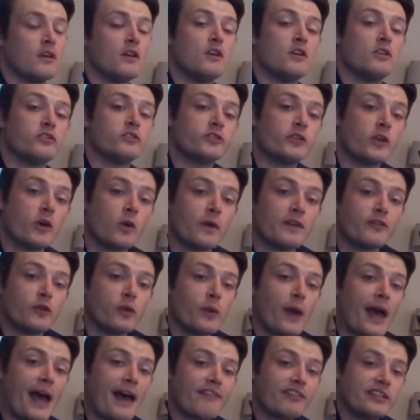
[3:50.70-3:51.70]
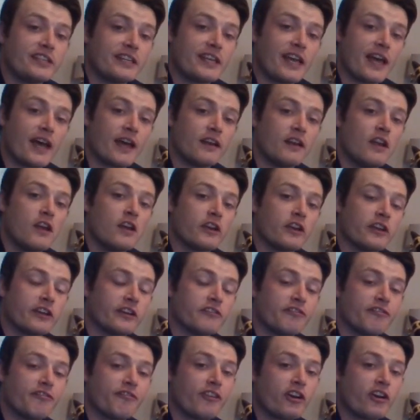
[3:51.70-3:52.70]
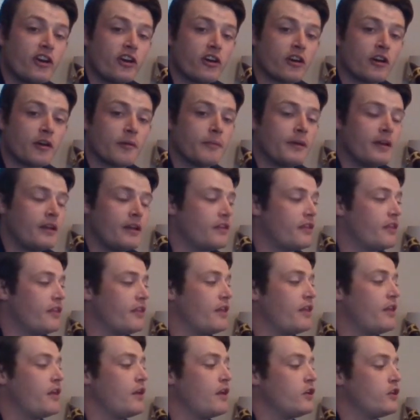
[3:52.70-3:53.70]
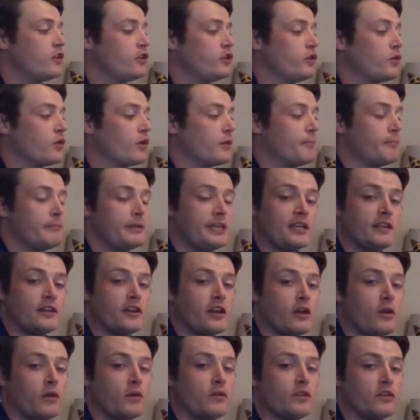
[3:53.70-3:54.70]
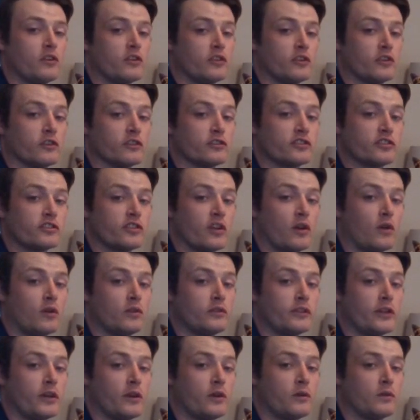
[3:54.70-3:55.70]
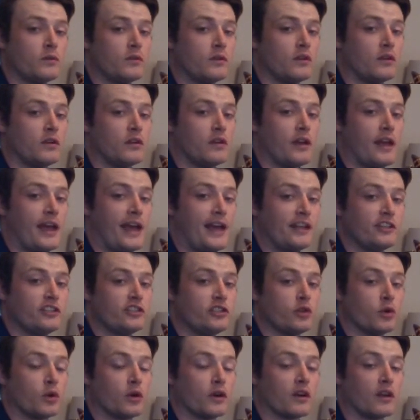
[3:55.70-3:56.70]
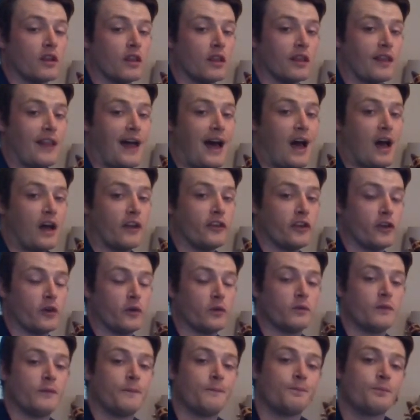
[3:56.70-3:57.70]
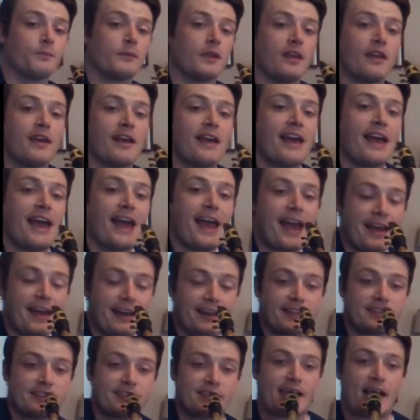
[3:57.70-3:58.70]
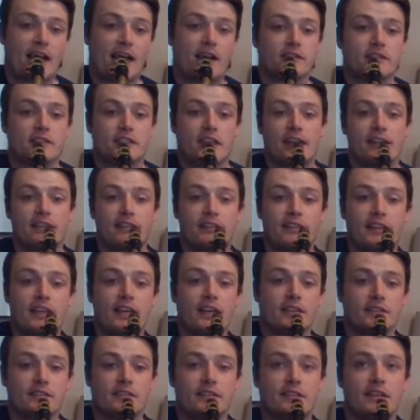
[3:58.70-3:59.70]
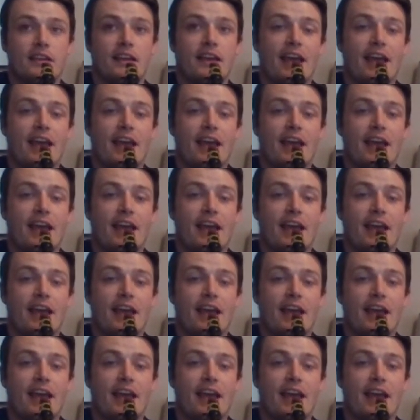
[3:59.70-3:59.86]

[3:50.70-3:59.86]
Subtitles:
So if you haven't yet, confirm your mi note, your sol note, and your la note. And it sounds like this.